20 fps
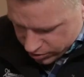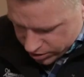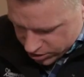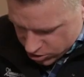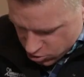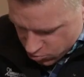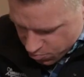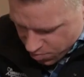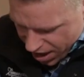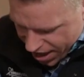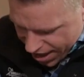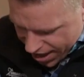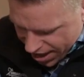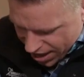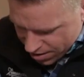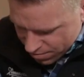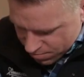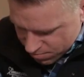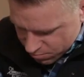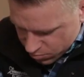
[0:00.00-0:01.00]
would you
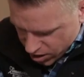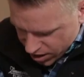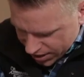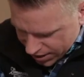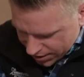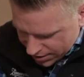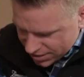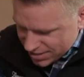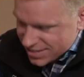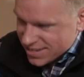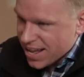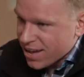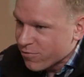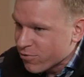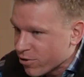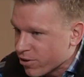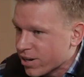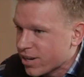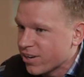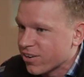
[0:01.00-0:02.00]
pay money to
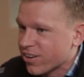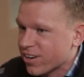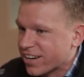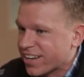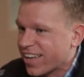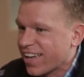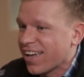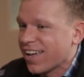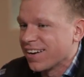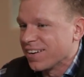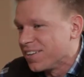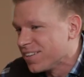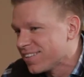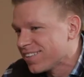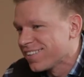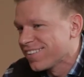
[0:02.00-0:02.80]
never hear again?